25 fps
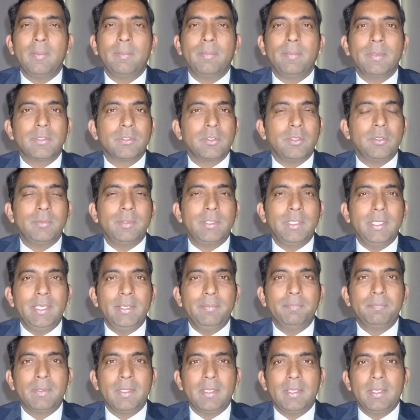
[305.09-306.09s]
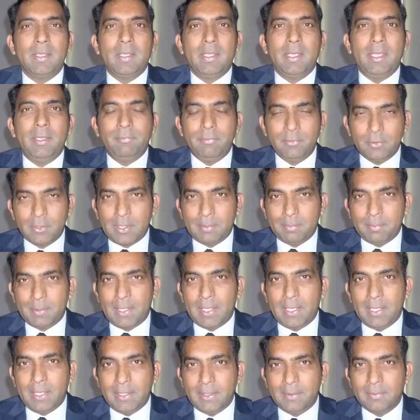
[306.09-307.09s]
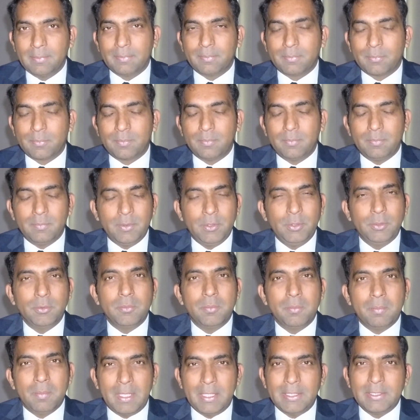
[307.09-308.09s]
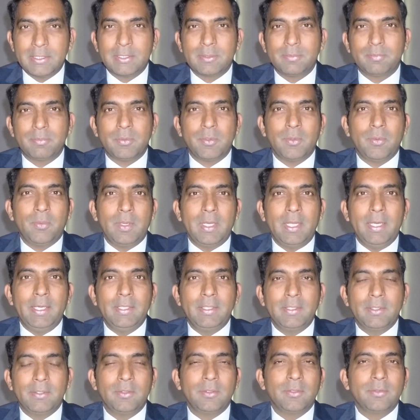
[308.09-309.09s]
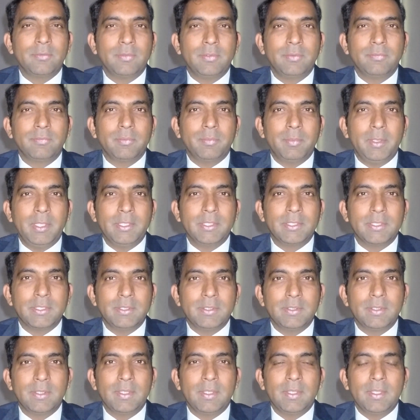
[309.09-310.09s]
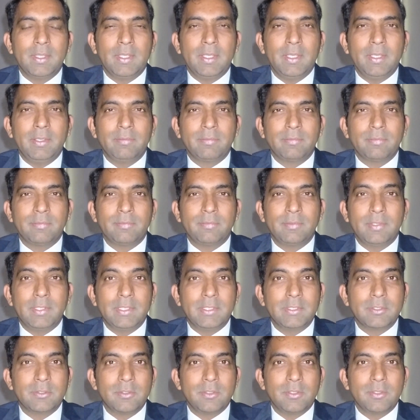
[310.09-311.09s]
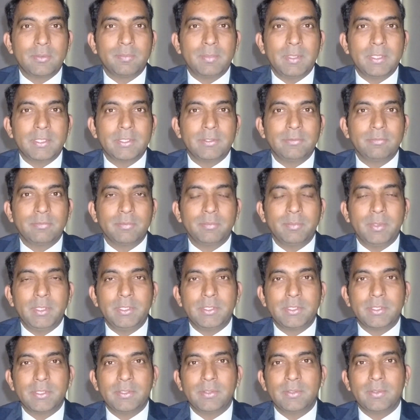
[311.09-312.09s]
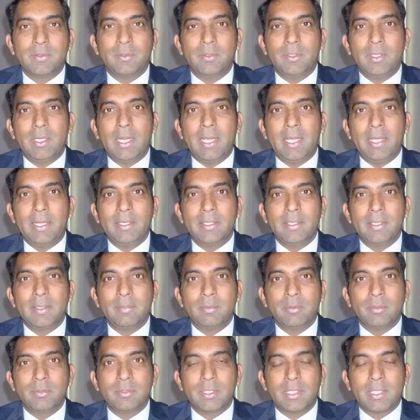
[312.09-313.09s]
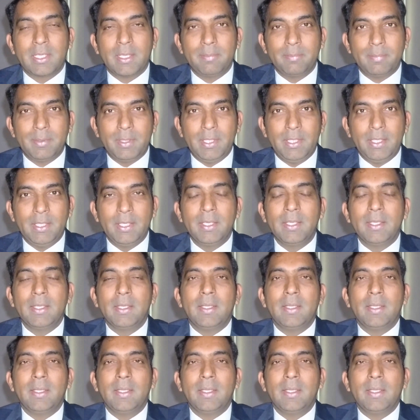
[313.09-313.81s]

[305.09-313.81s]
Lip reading: But normally, if you're applying, you must provide a lot of information if there is not much information online about the company.